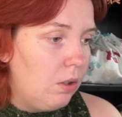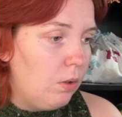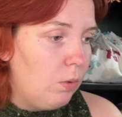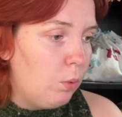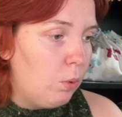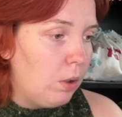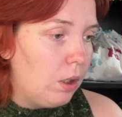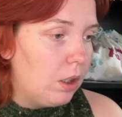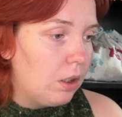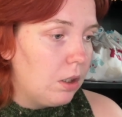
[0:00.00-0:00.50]

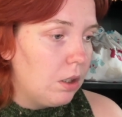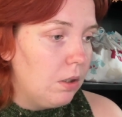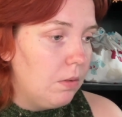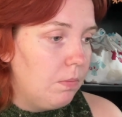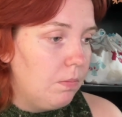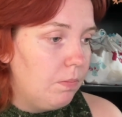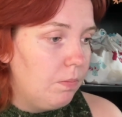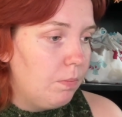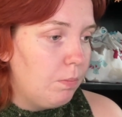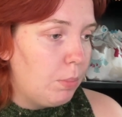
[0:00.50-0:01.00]
what,
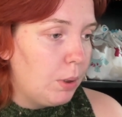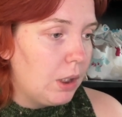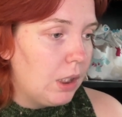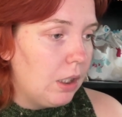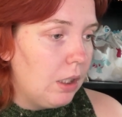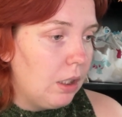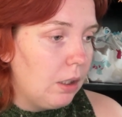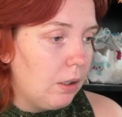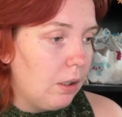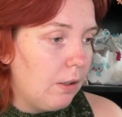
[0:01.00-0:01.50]

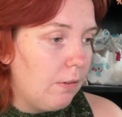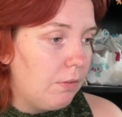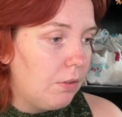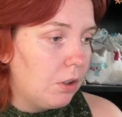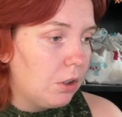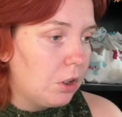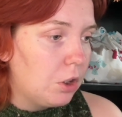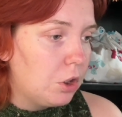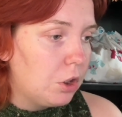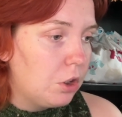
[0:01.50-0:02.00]
beginning of
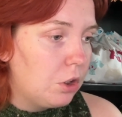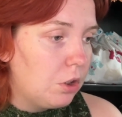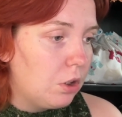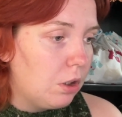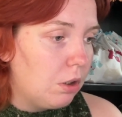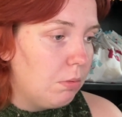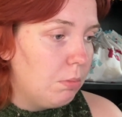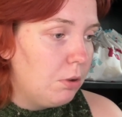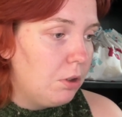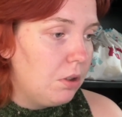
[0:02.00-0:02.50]

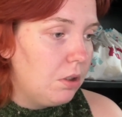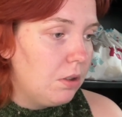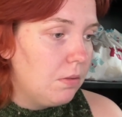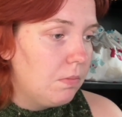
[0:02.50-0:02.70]
October,